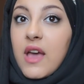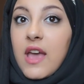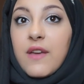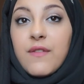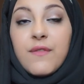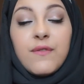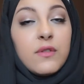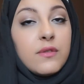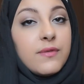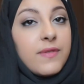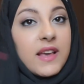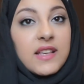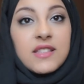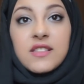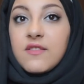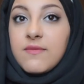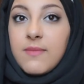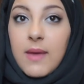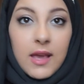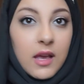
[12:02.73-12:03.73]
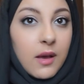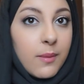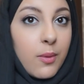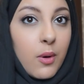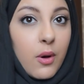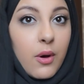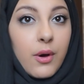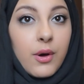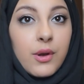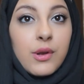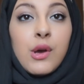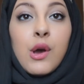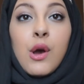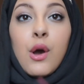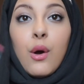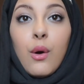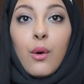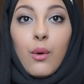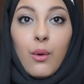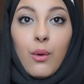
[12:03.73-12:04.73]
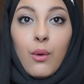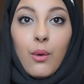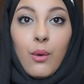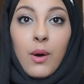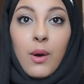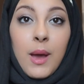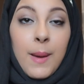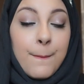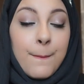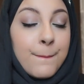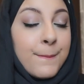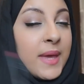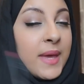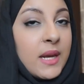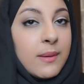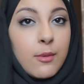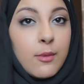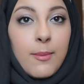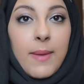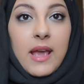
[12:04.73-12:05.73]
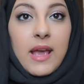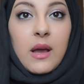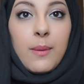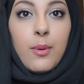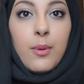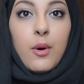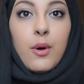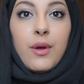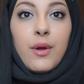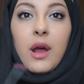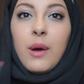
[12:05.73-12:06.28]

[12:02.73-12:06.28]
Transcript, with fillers: a full face of makeup on or minimal makeup on.